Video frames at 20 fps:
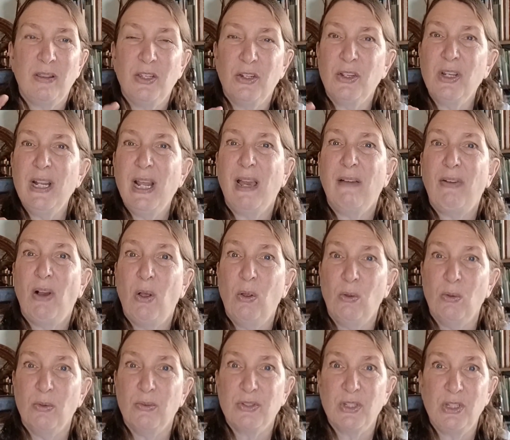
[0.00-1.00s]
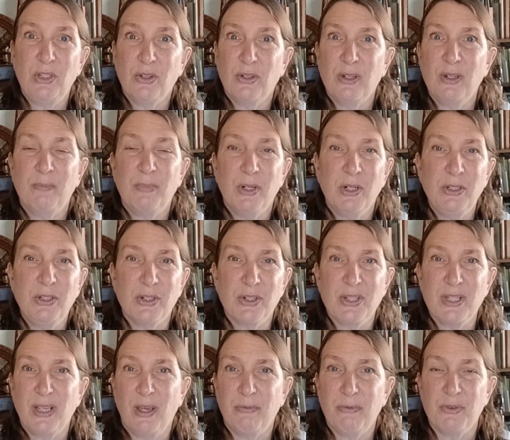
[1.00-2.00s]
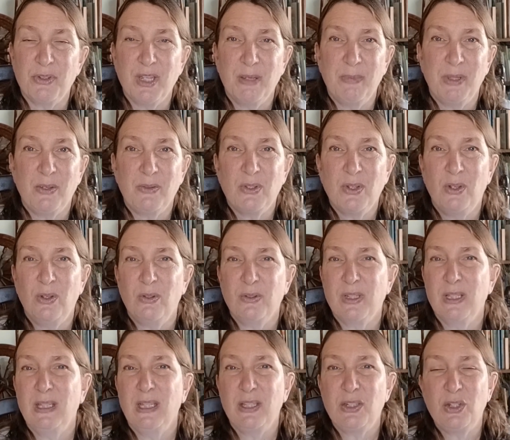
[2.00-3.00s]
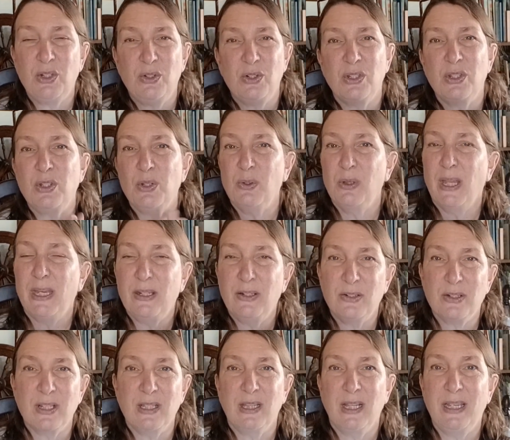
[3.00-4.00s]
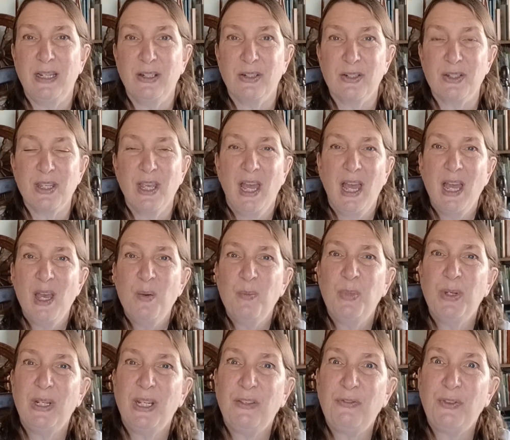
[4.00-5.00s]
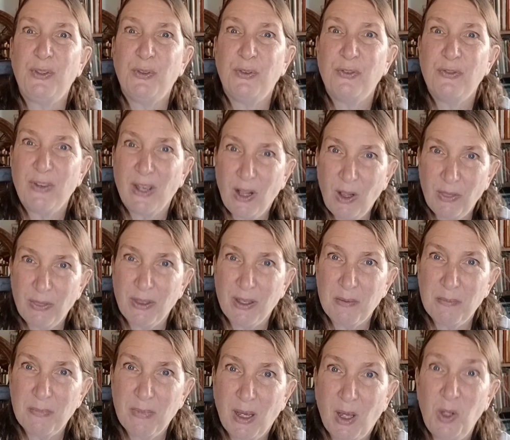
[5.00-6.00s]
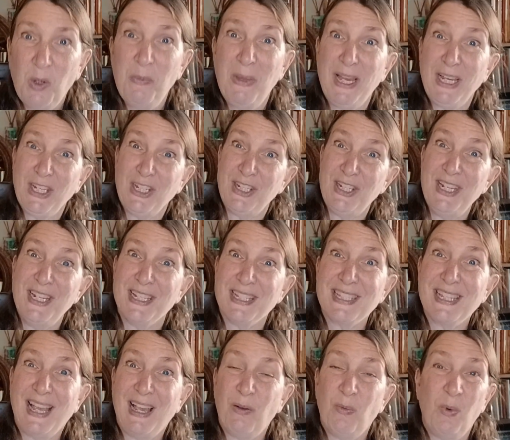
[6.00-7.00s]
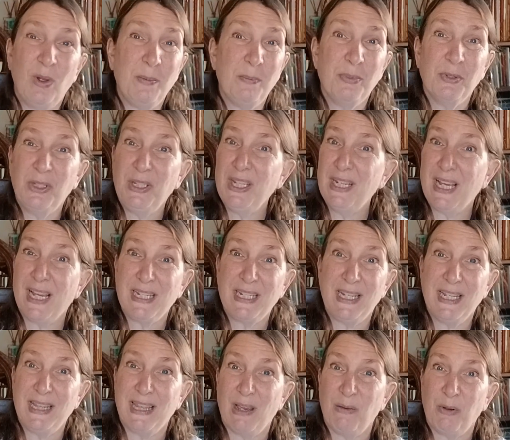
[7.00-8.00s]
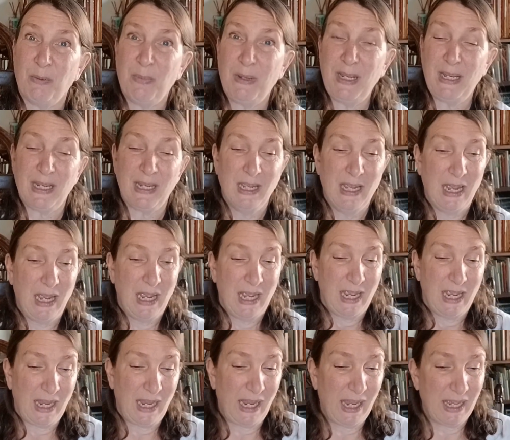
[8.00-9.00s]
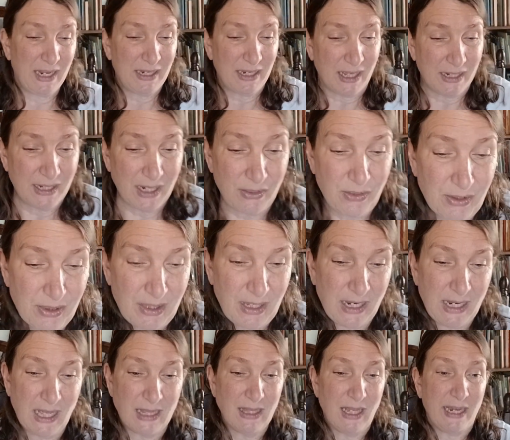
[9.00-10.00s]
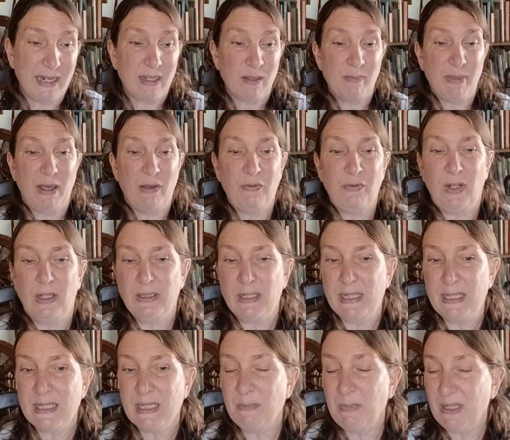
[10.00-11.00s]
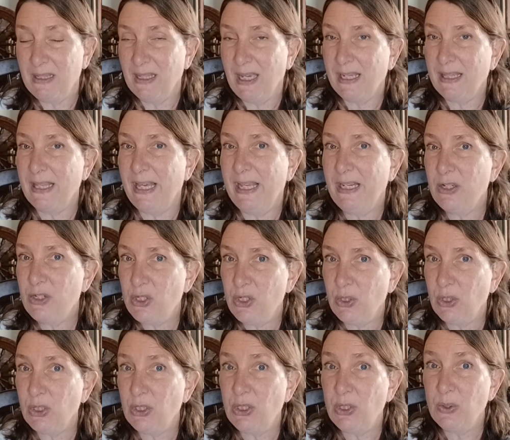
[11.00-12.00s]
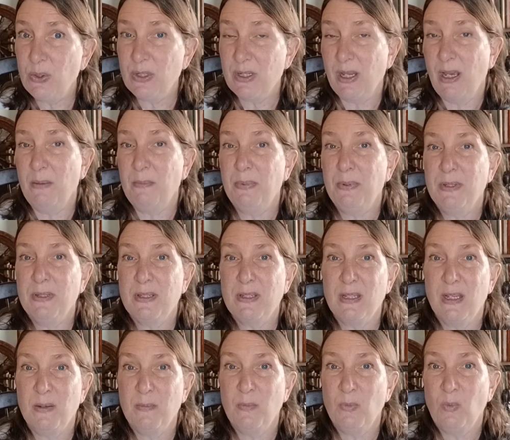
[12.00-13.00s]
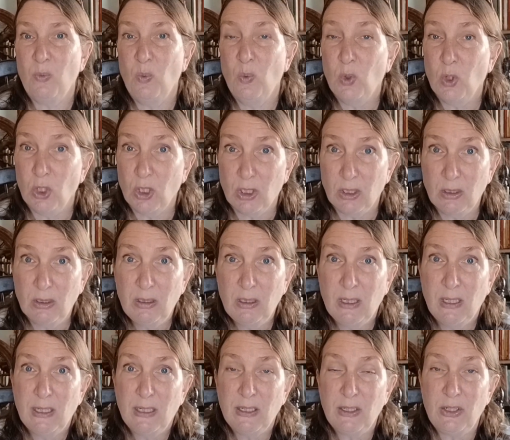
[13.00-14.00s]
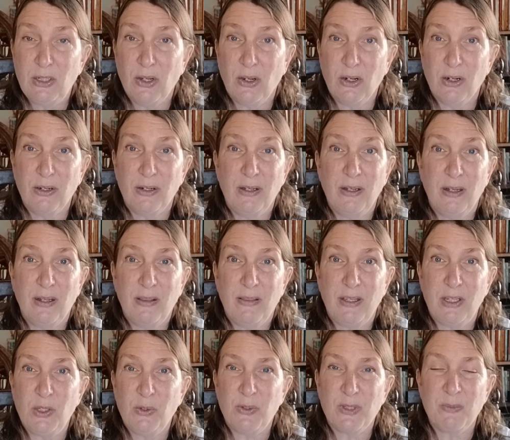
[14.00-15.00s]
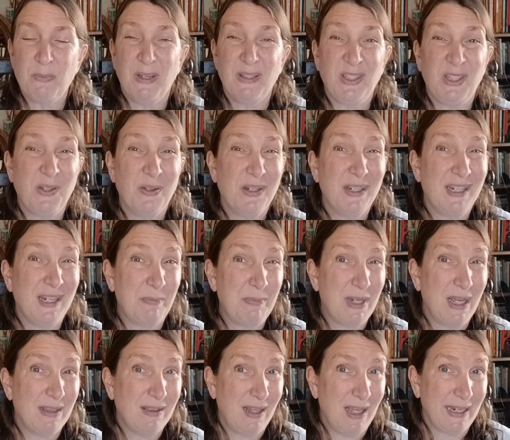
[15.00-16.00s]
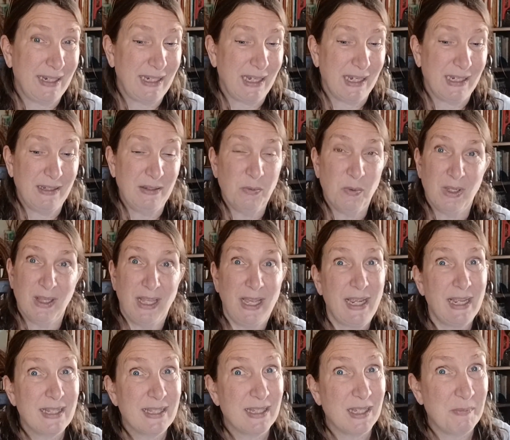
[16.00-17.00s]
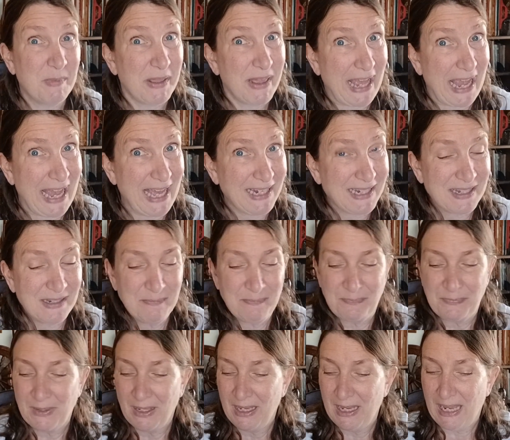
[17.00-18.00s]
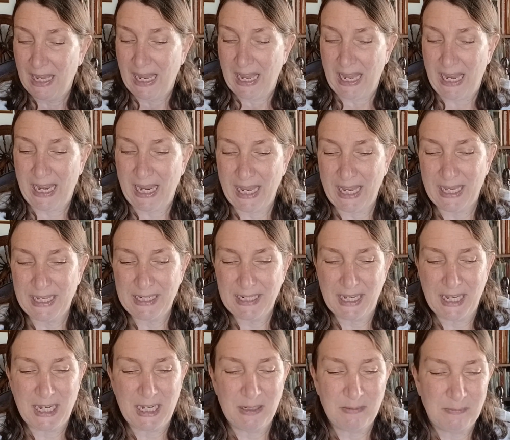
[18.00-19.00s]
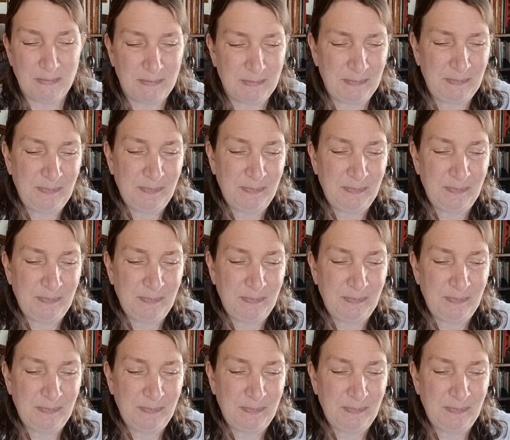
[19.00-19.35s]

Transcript: they're going to have holes and you're going to burn yourself through some of those holes unless you just do layers and layers. But if you felt them, oh my goodness, what a brilliant idea that would be. And another thing I like about felting something like that is you could use up some wool yarn that you'd spun that you ended up not liking. Well, I had some of that. And, um,